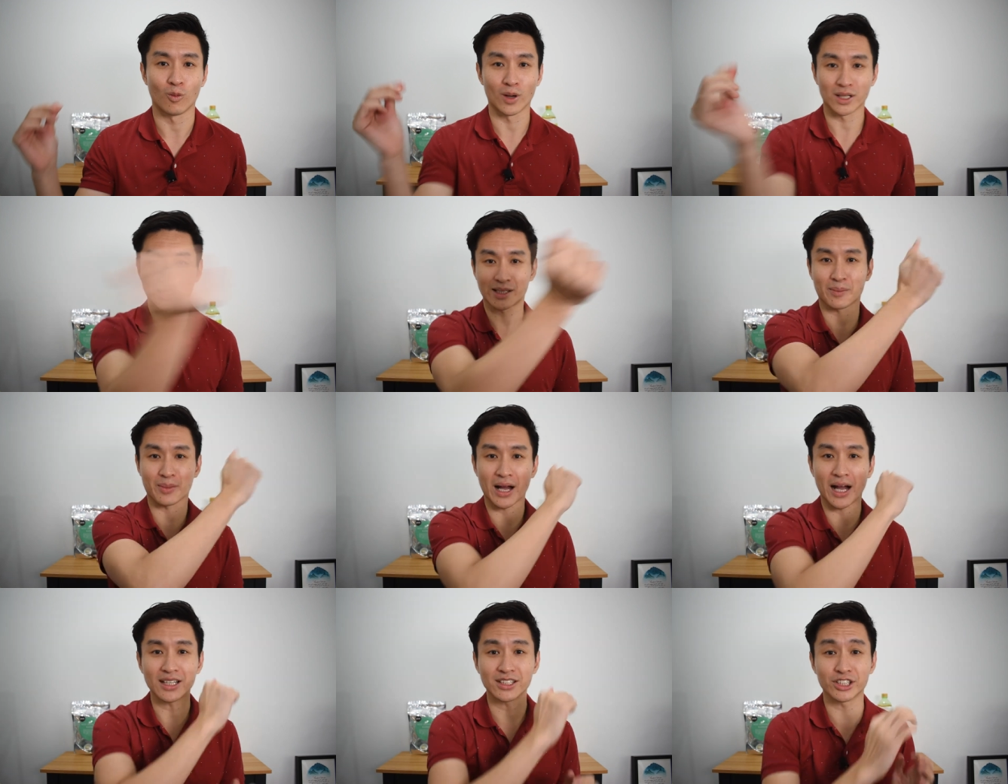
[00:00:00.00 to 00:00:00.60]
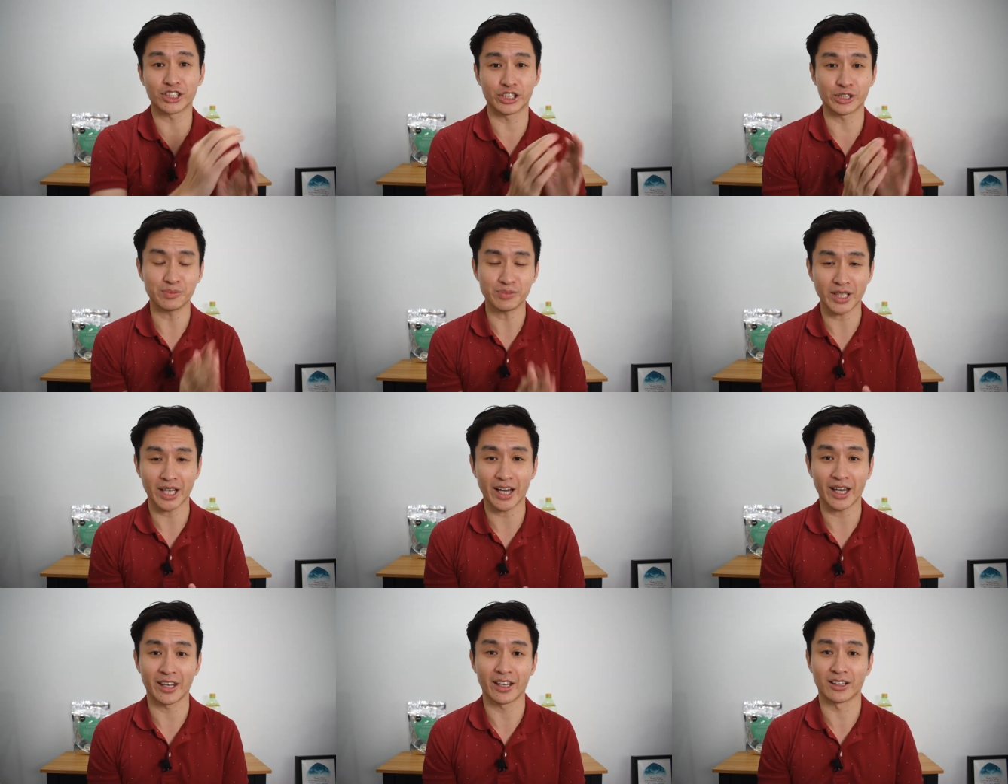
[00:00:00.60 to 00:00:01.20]
What's up guys, it's Jim
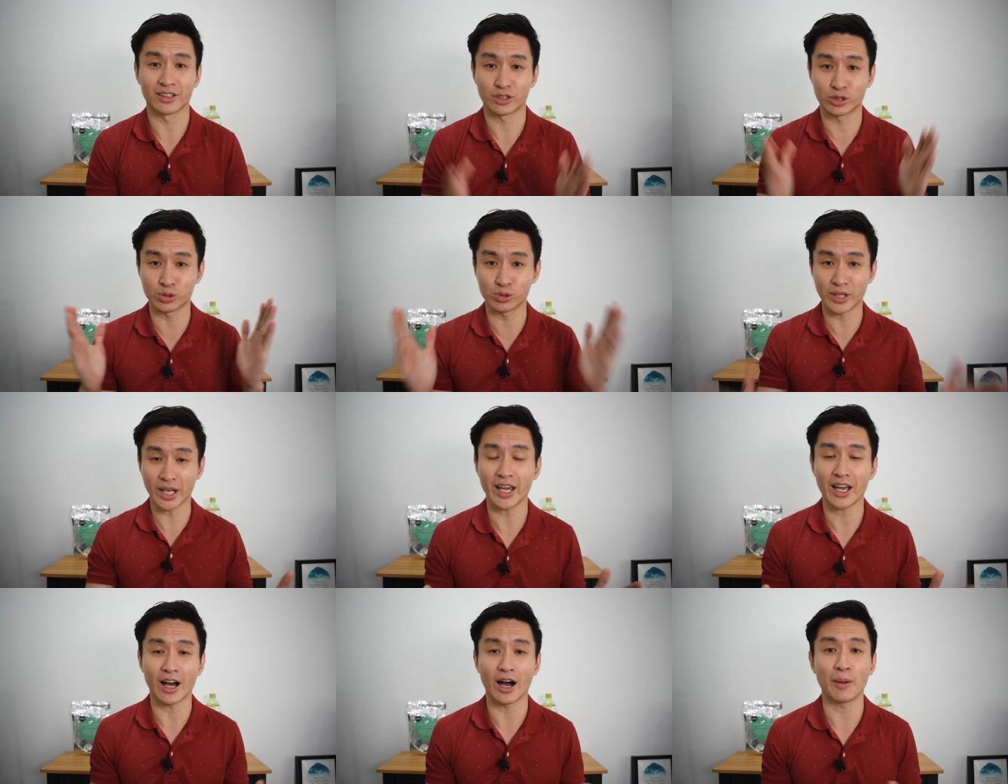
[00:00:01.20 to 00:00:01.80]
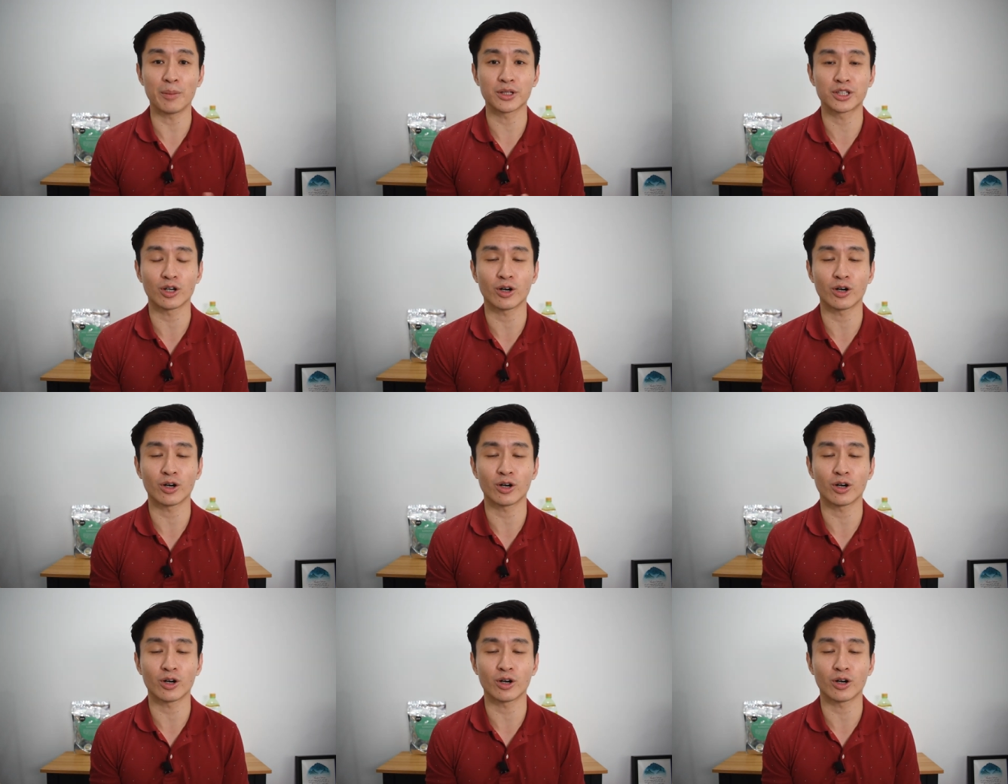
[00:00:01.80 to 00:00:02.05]
Tay and today I'll be